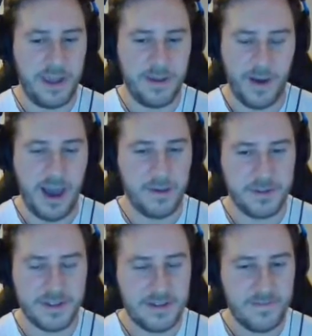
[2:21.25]

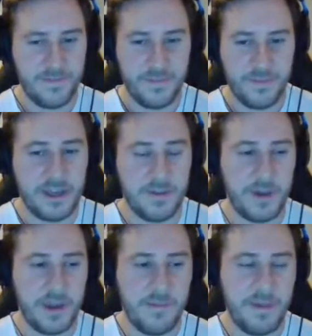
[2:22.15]
Perhaps he
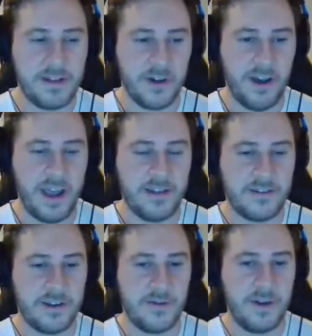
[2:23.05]
could be a mid tight end
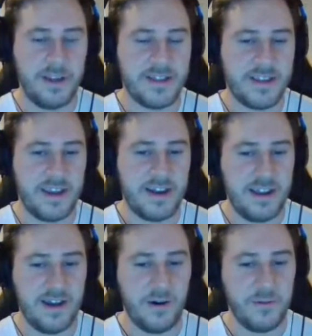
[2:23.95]
2 at his
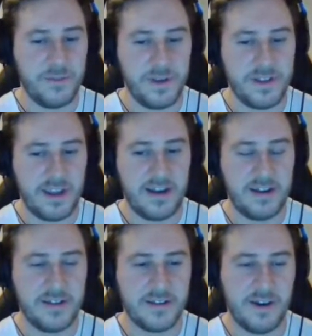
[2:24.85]
ultimate
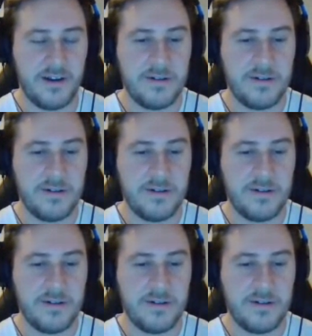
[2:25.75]
ceiling. So